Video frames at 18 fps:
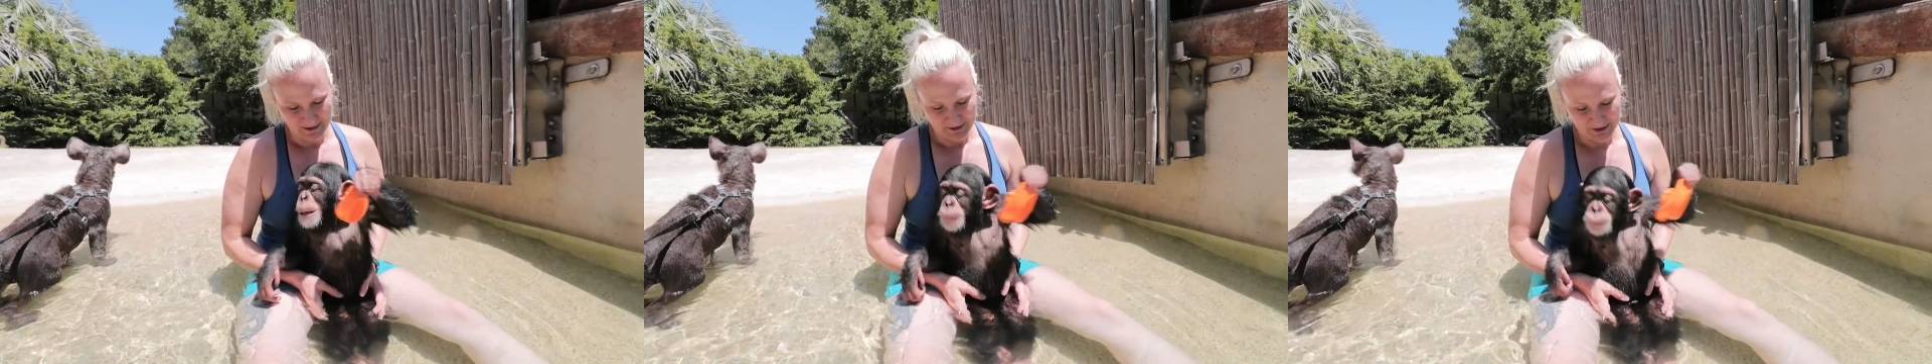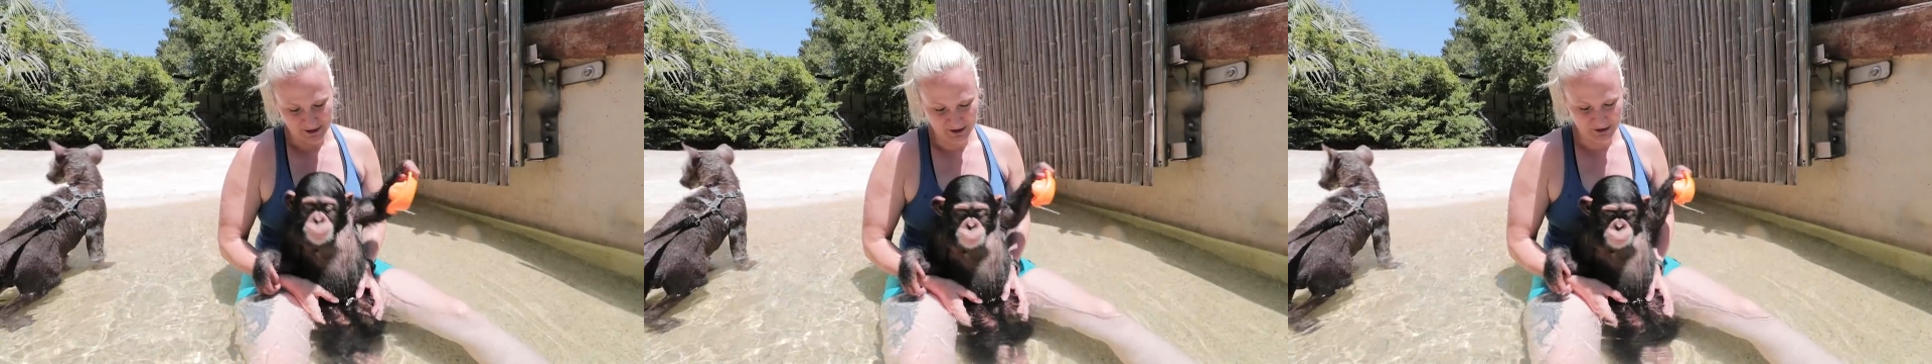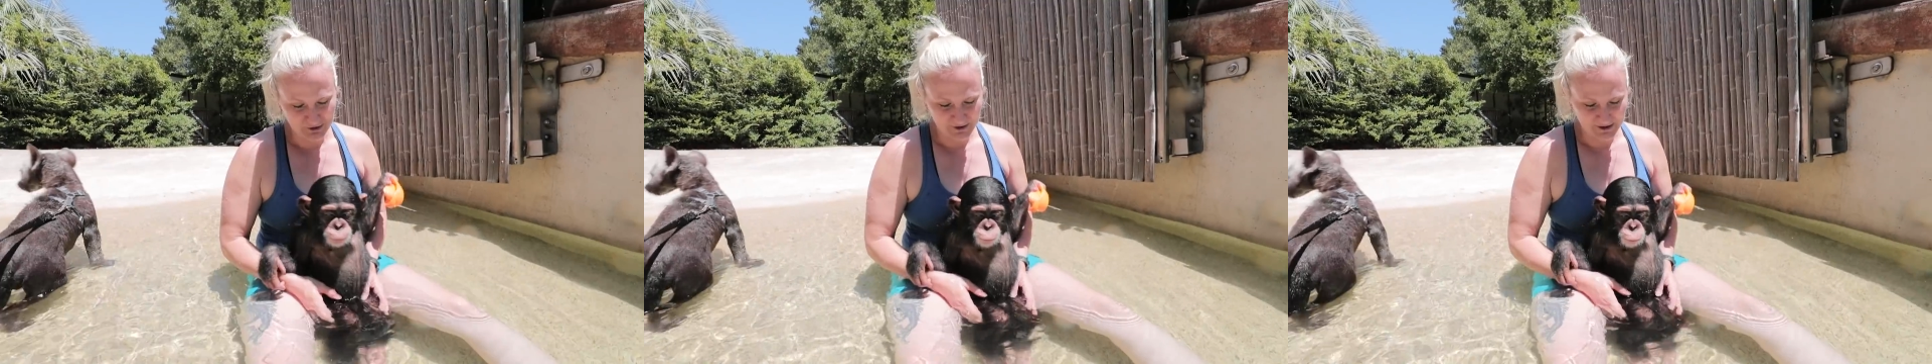
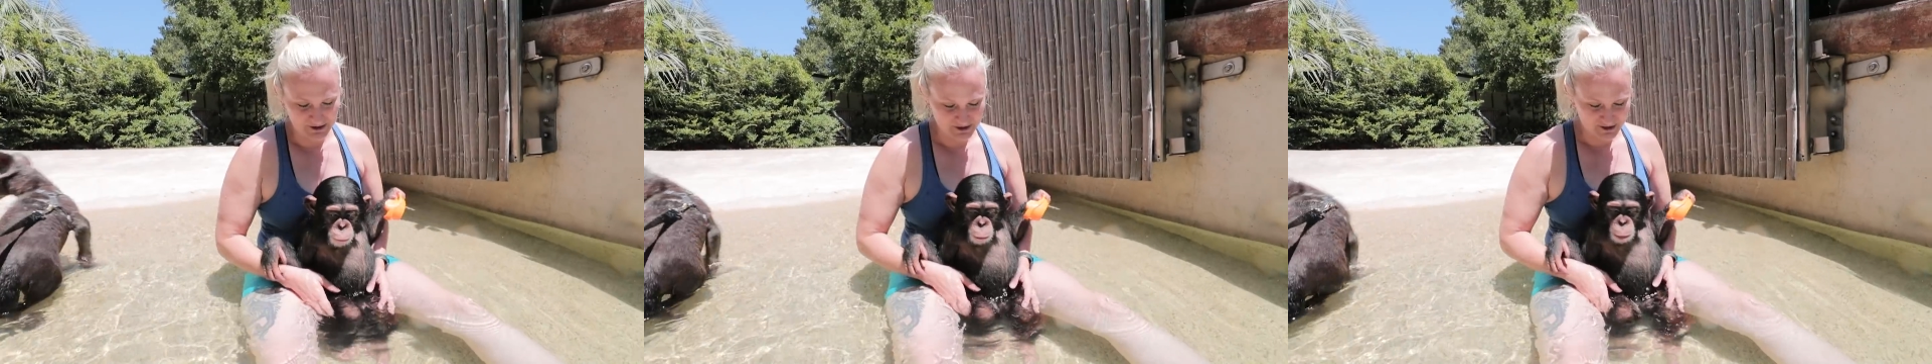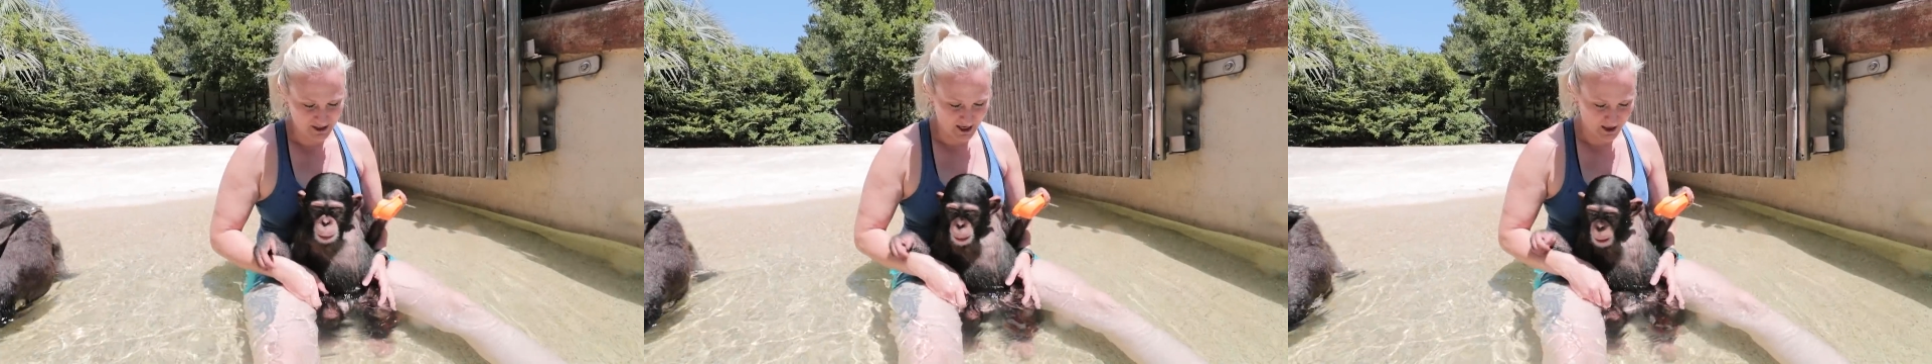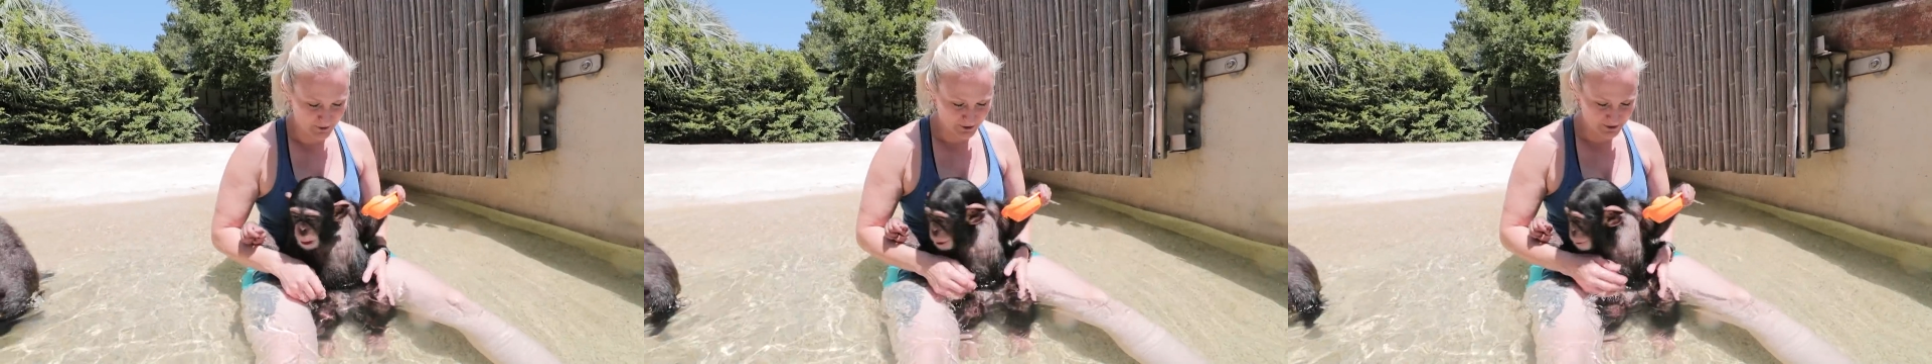She enjoys
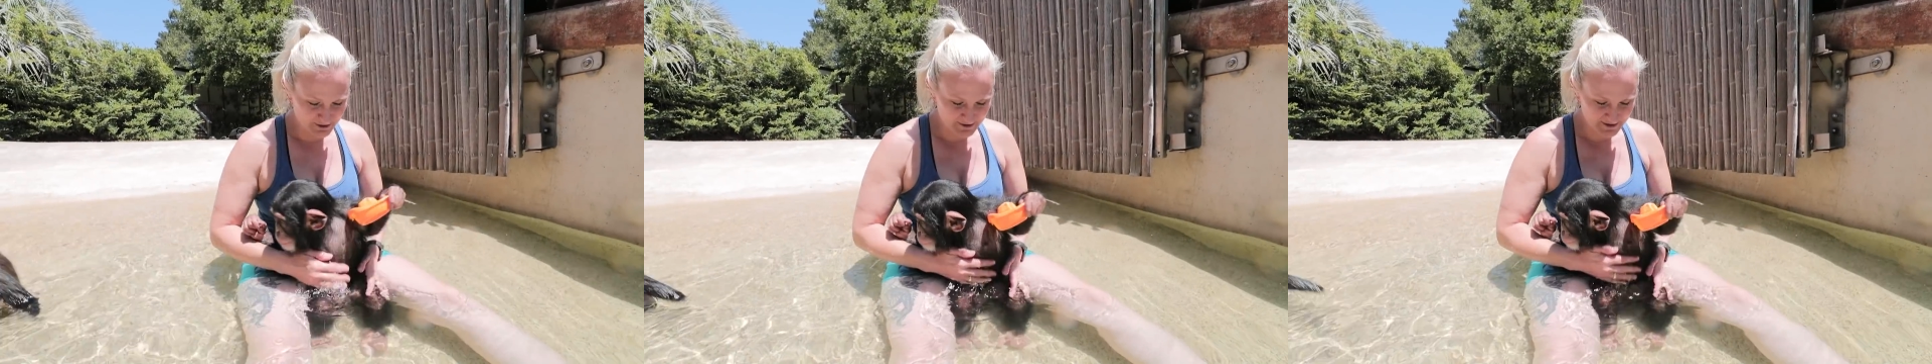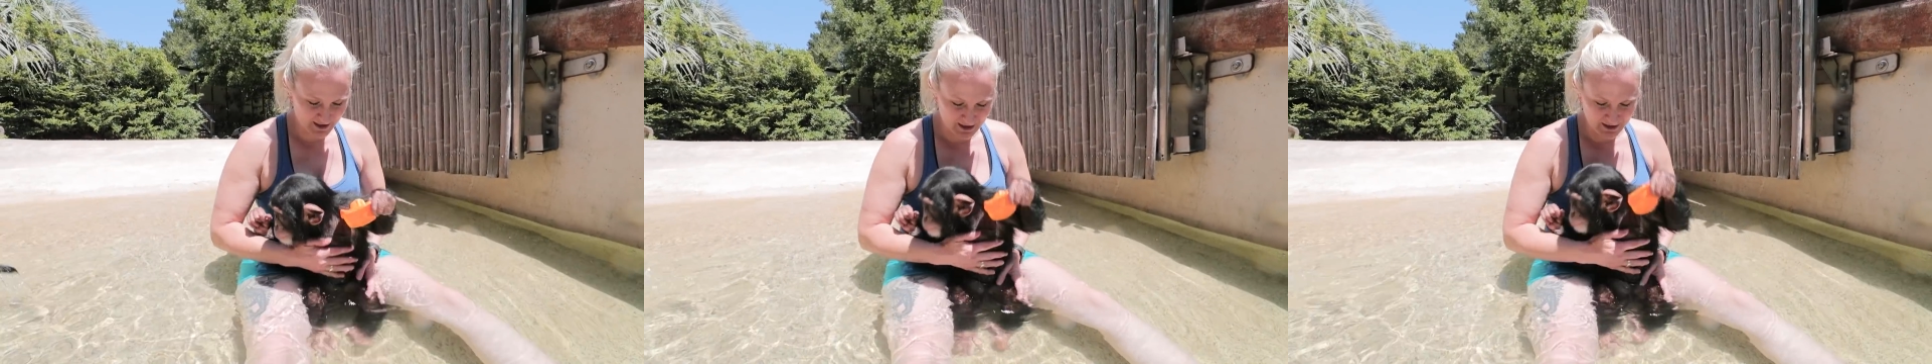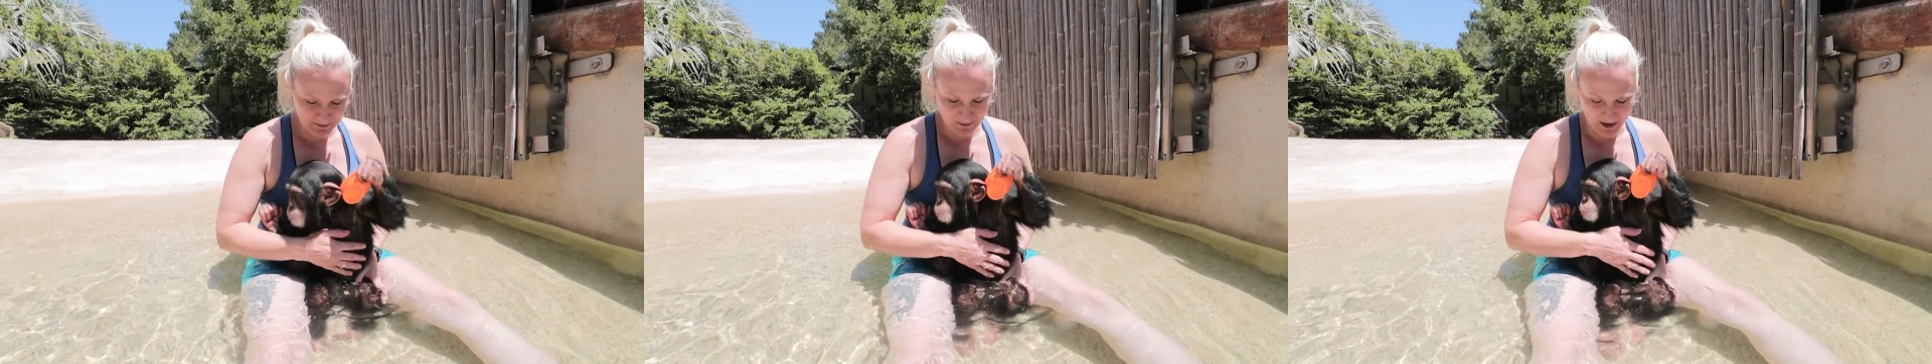showers
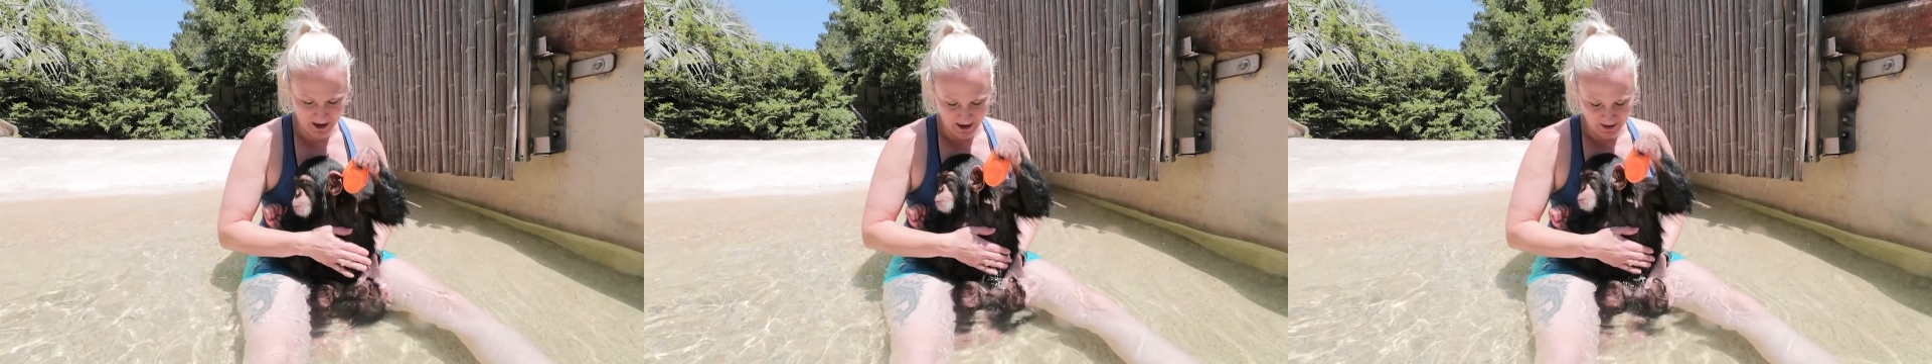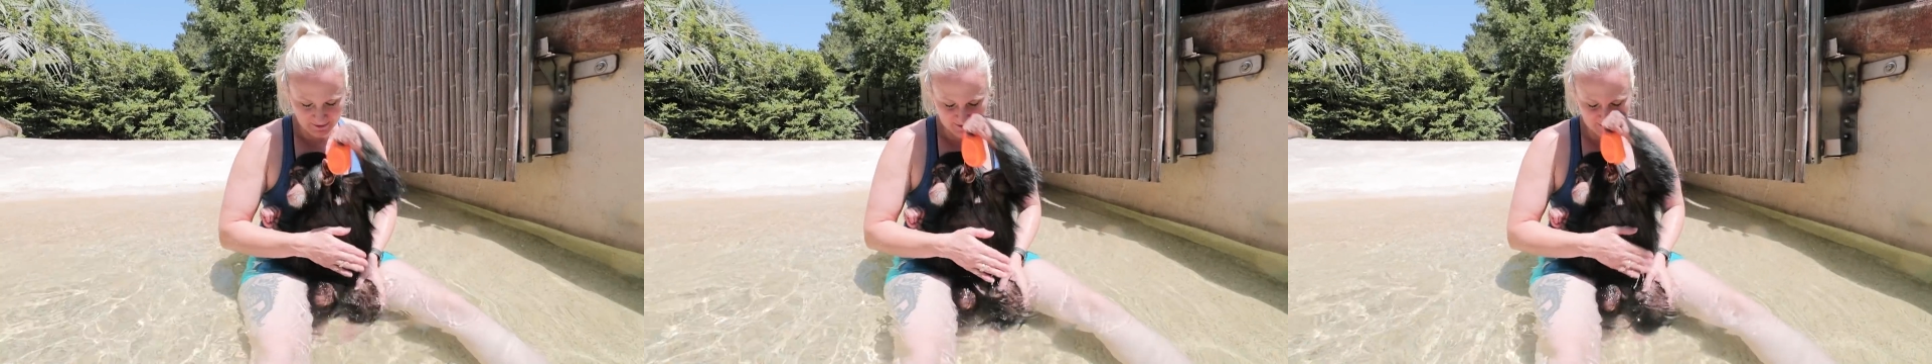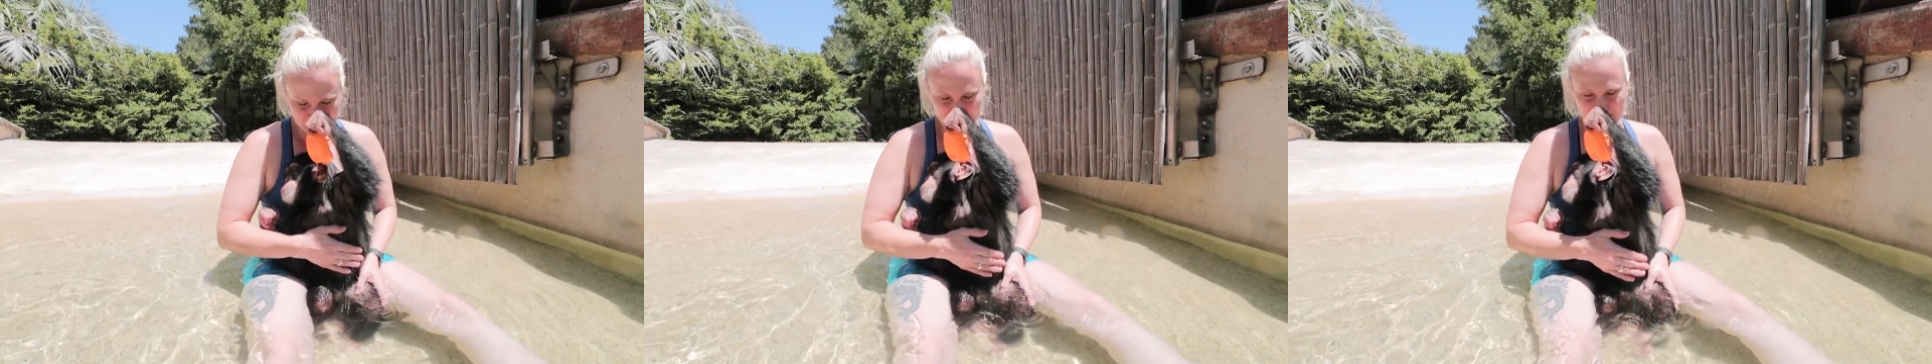and
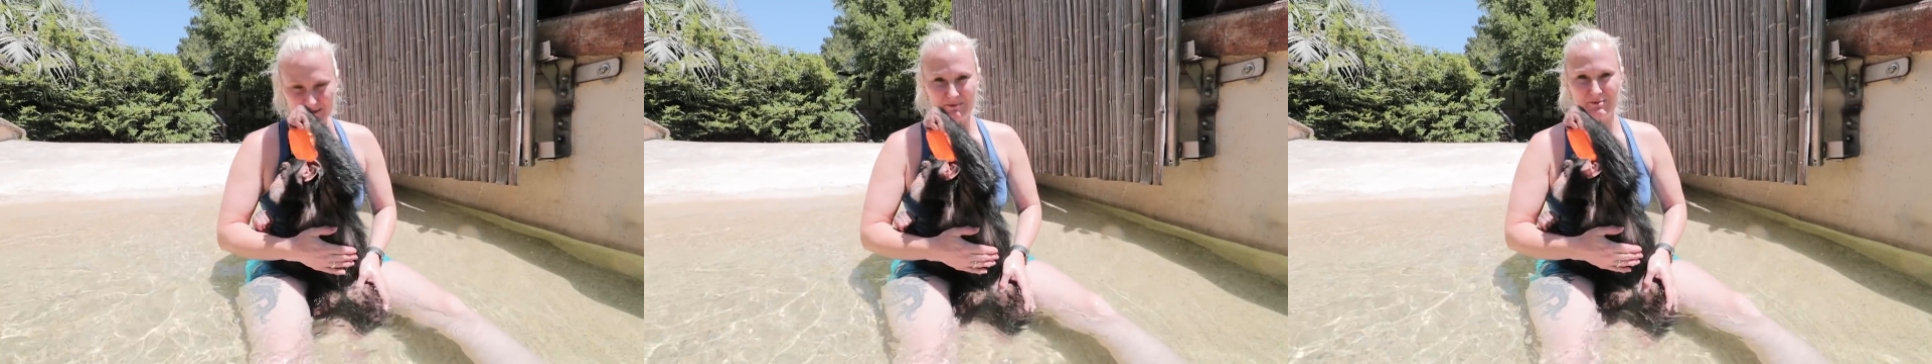baths.